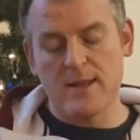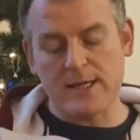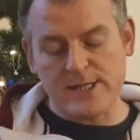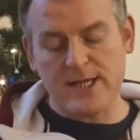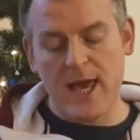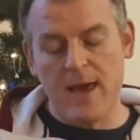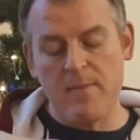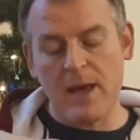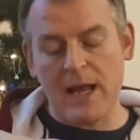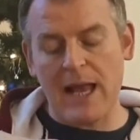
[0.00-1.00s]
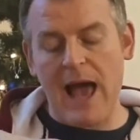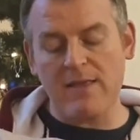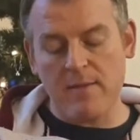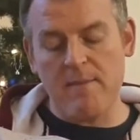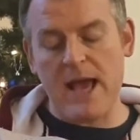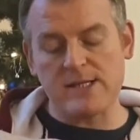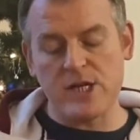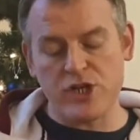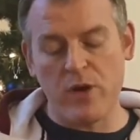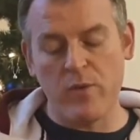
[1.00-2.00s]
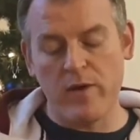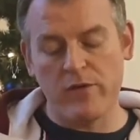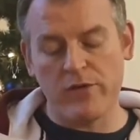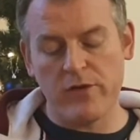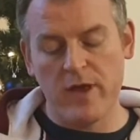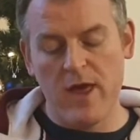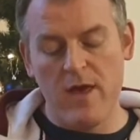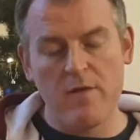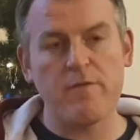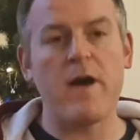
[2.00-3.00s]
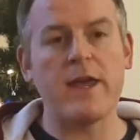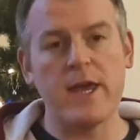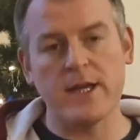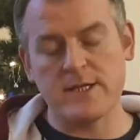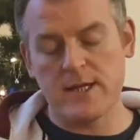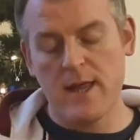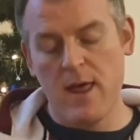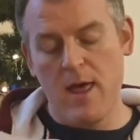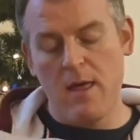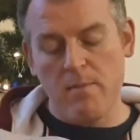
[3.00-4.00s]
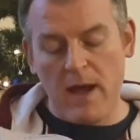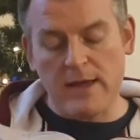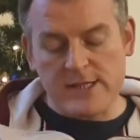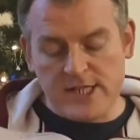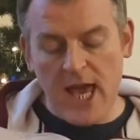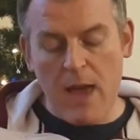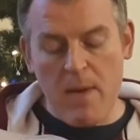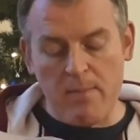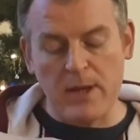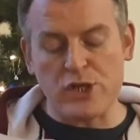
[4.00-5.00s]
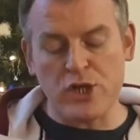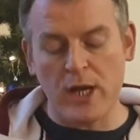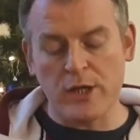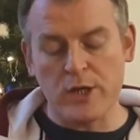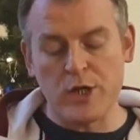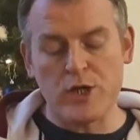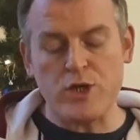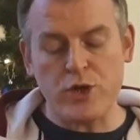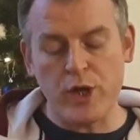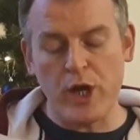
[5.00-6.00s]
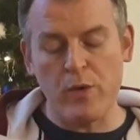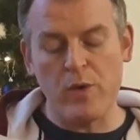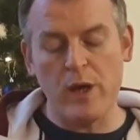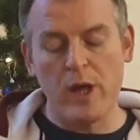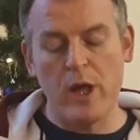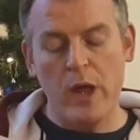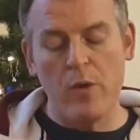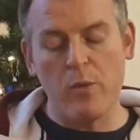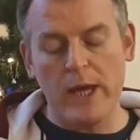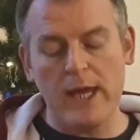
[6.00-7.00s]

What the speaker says: the same glad message ours, fired by the same ambition, to you we